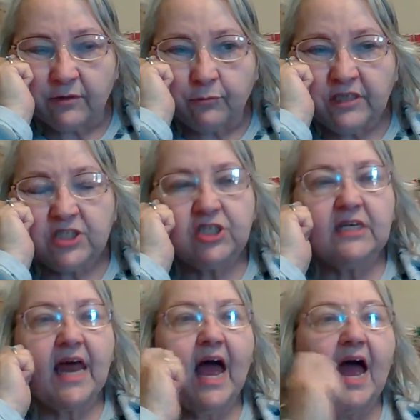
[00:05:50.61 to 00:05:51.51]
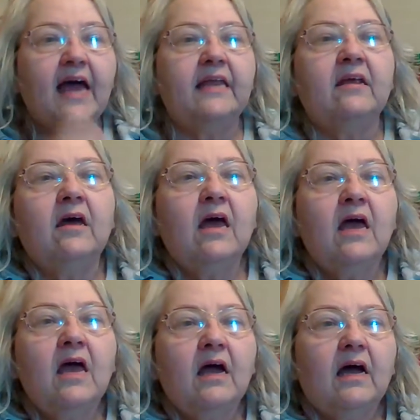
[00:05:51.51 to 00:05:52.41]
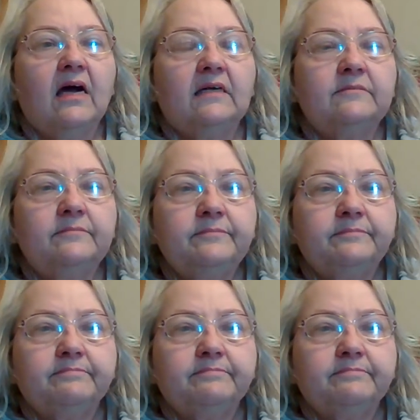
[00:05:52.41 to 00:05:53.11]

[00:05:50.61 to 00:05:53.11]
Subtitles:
And when she died, um,